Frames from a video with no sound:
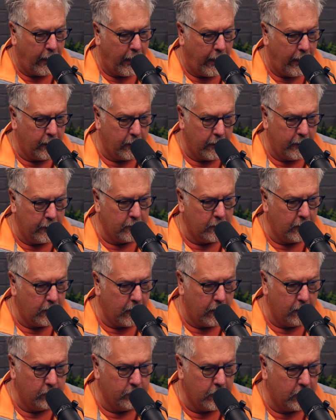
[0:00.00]
at like the
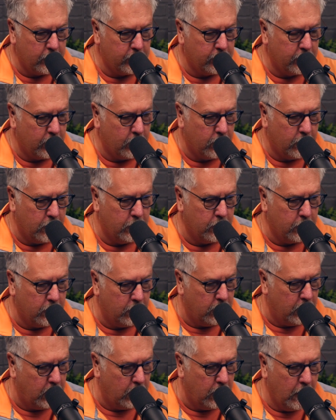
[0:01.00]
Airmarks of the world
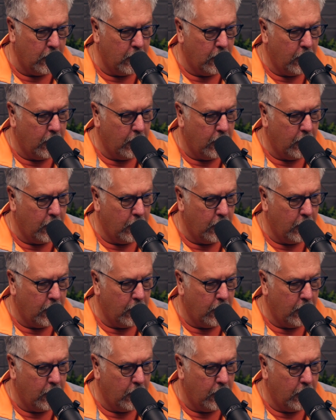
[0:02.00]
or